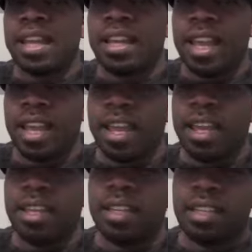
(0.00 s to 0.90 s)

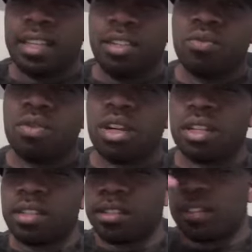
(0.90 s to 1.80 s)
aka He Who
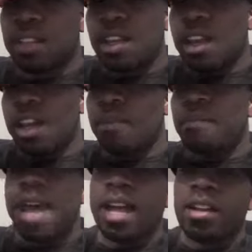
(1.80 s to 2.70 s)
Hungers, and I'm
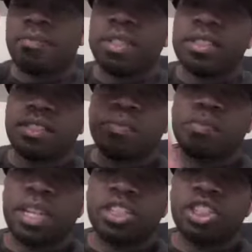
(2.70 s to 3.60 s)
back up in this
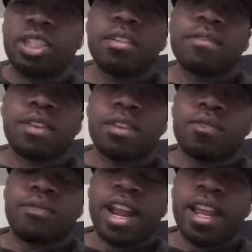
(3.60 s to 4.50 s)
bitch for another
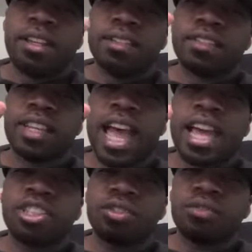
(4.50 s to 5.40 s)
rant
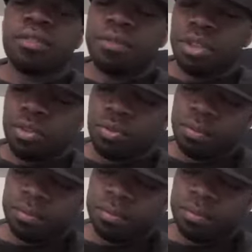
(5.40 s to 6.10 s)
slash review.